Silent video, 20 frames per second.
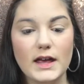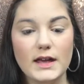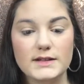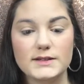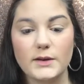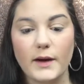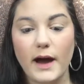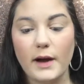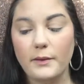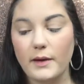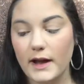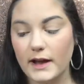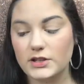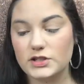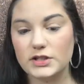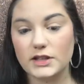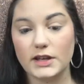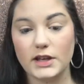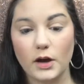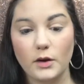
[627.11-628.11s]
So I will
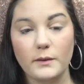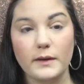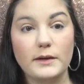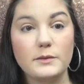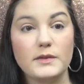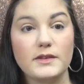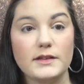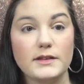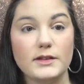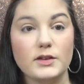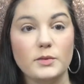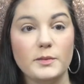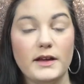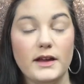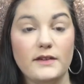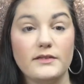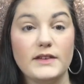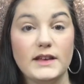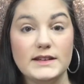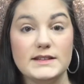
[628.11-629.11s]
actually go in with a little
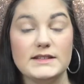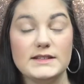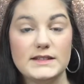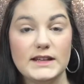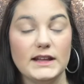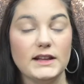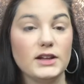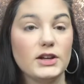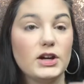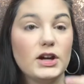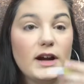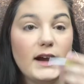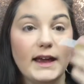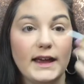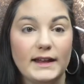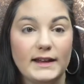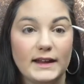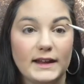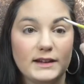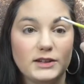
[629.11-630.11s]
bit of concealer
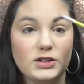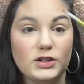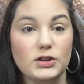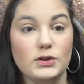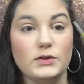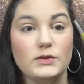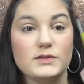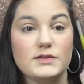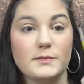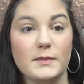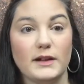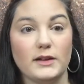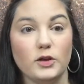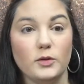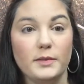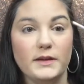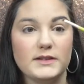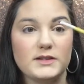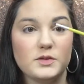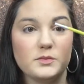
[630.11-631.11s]
and use my
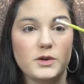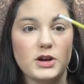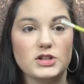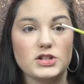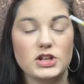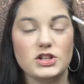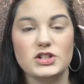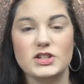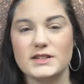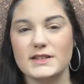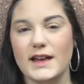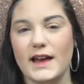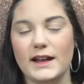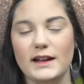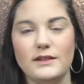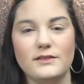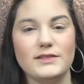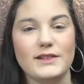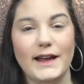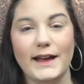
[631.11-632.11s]
little pencil brush and just
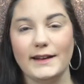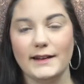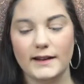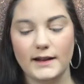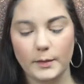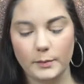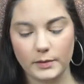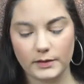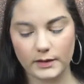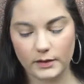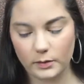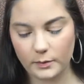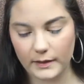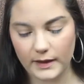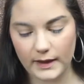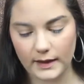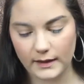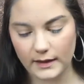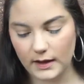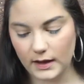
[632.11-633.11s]
kind of lighten it up a little
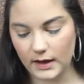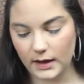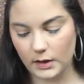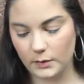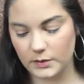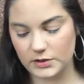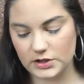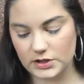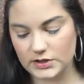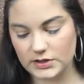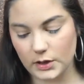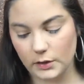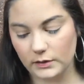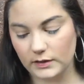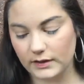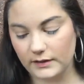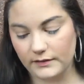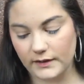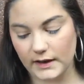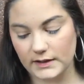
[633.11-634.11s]
bit, which is
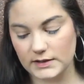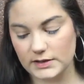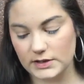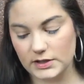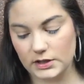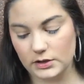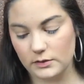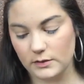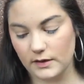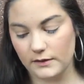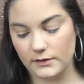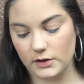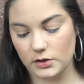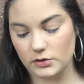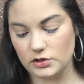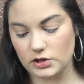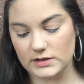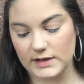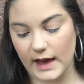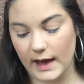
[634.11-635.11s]
totally fine to do if
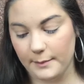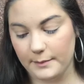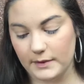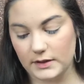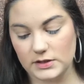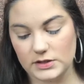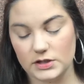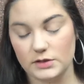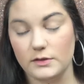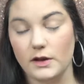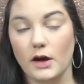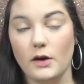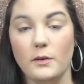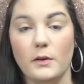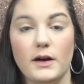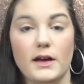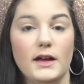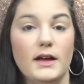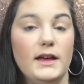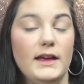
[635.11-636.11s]
you just happen to
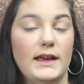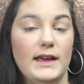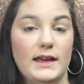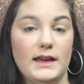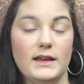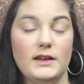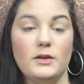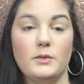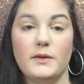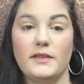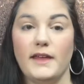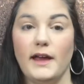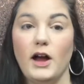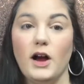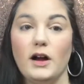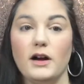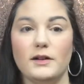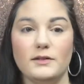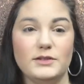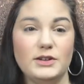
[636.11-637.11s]
go in with a,
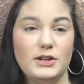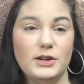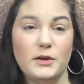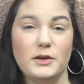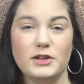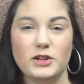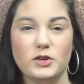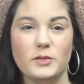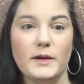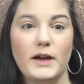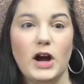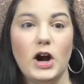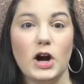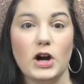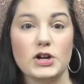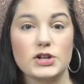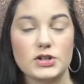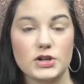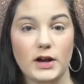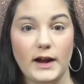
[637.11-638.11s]
you know, a little bit
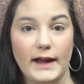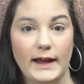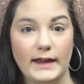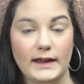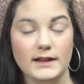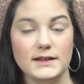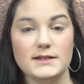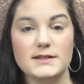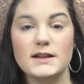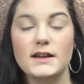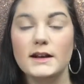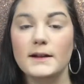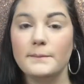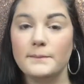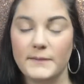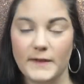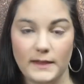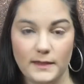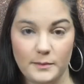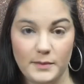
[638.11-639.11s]
harsher hand
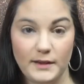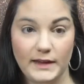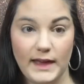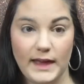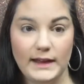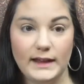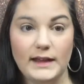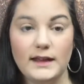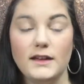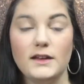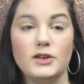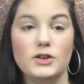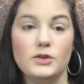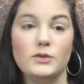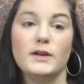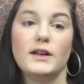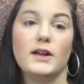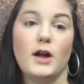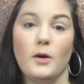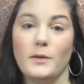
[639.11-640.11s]
in the beginning. You
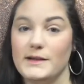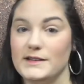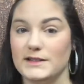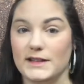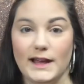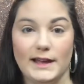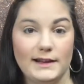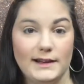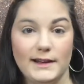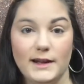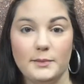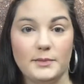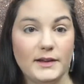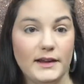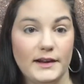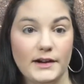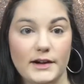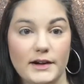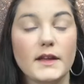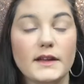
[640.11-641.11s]
can always lighten it up
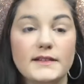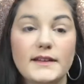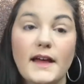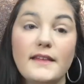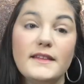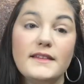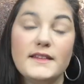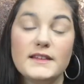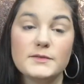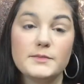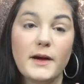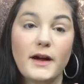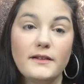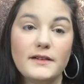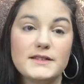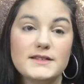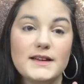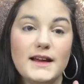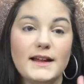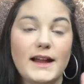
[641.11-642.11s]
later. Now that this brow
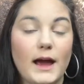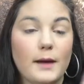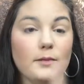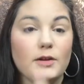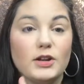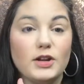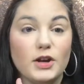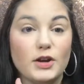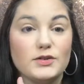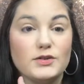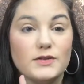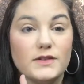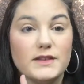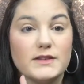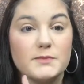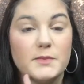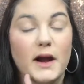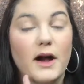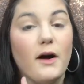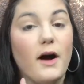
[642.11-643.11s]
is done, I'm going to go do
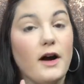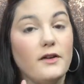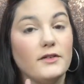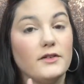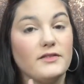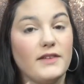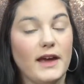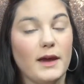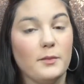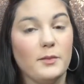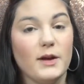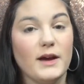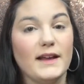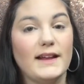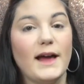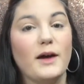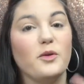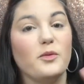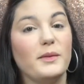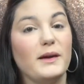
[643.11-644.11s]
this brow off of camera
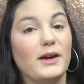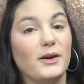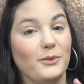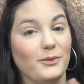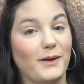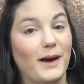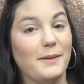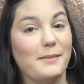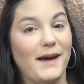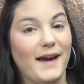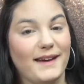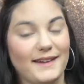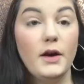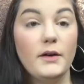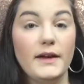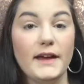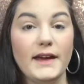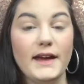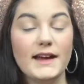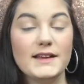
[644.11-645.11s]
and I will be right back.
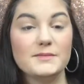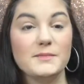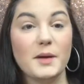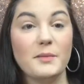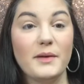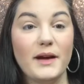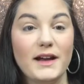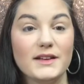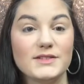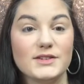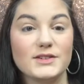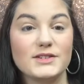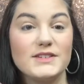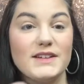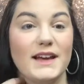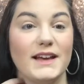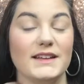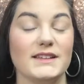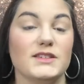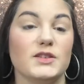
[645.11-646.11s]
Okay guys, my brows are
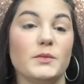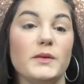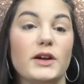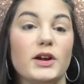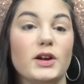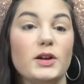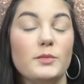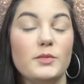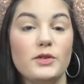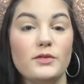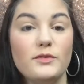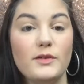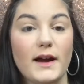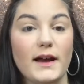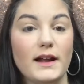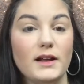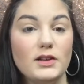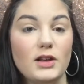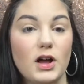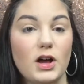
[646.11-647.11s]
done, so we are going to move
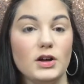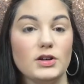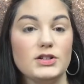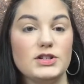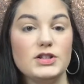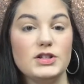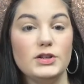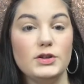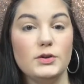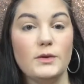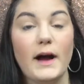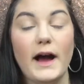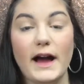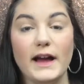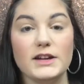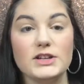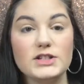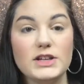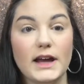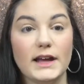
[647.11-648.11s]
right along to
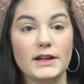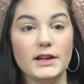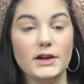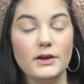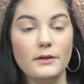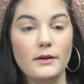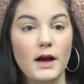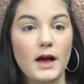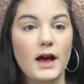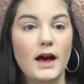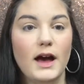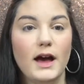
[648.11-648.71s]
eyeshadow.